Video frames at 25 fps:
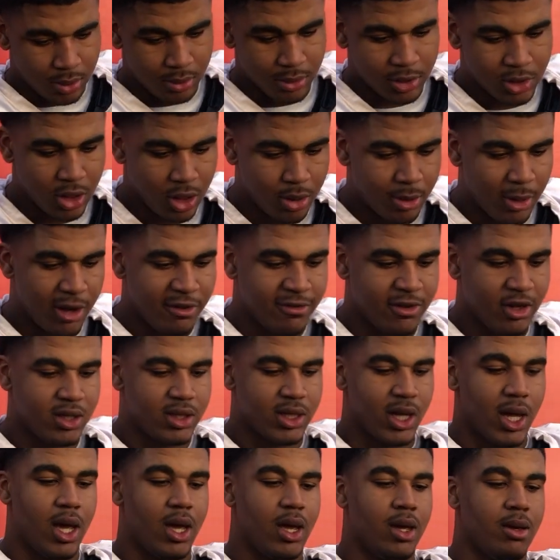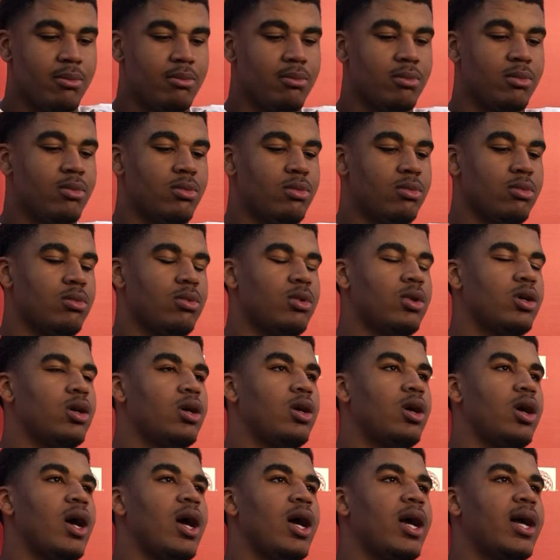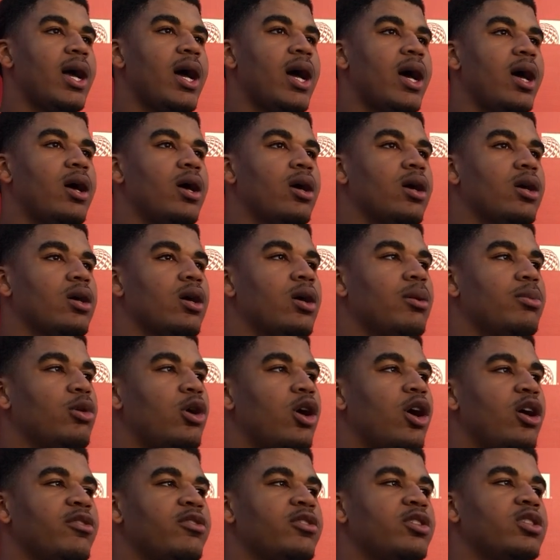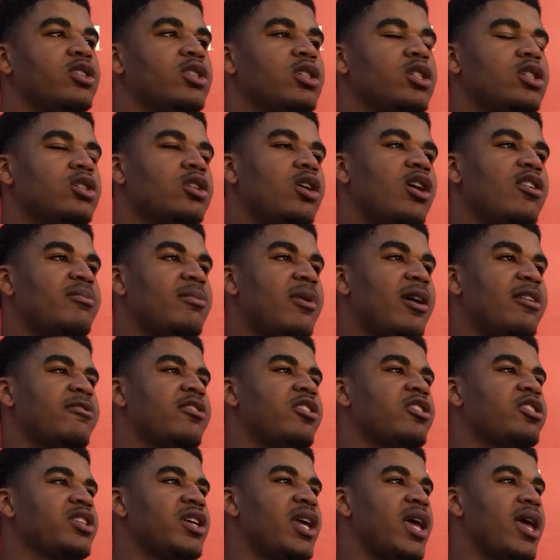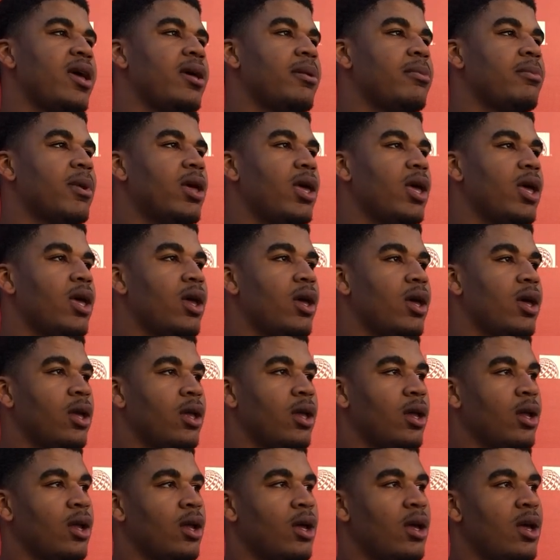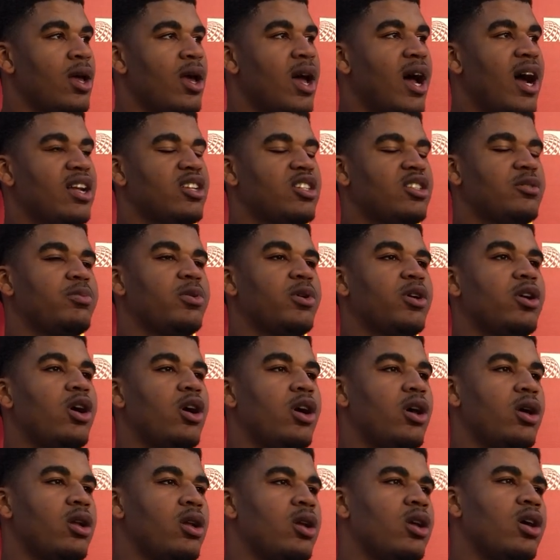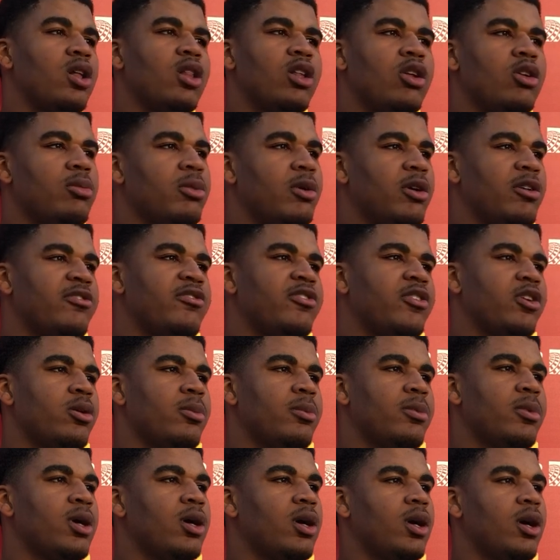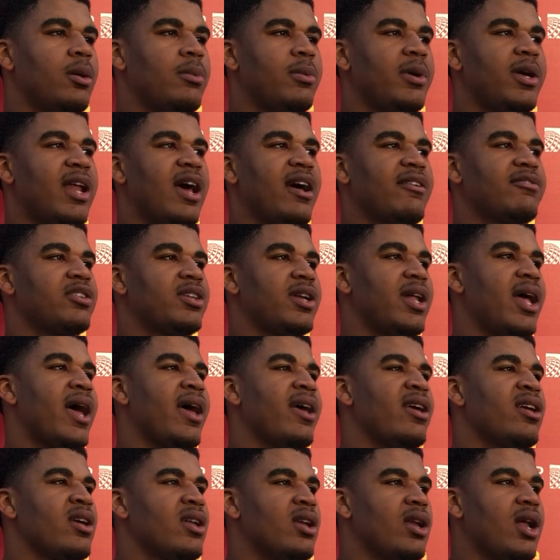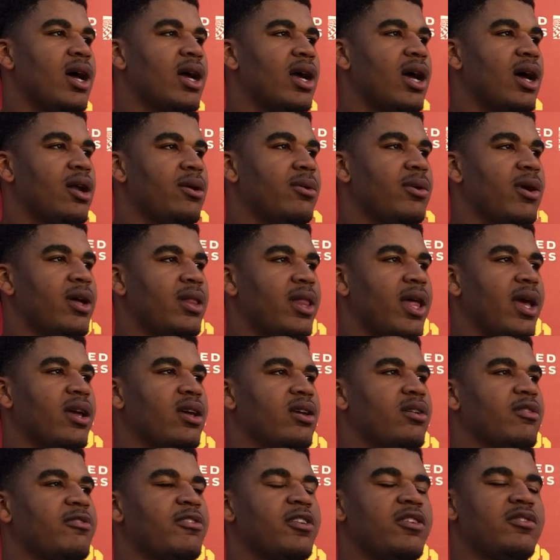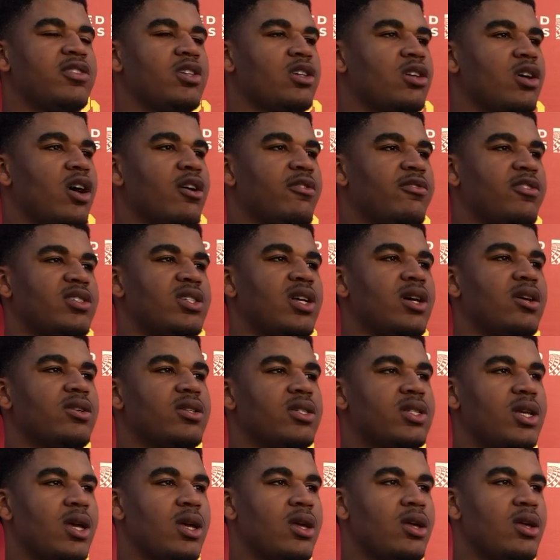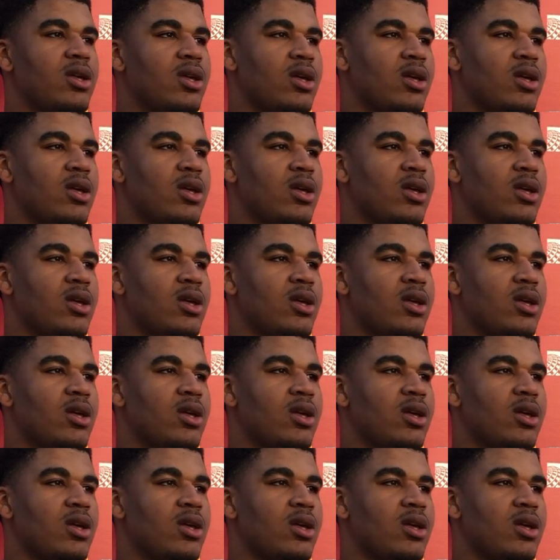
So my first game, I got a couple offers just off my first game, and I just put on a little bit of film a bit after that. I got around like 15 offers, I would say.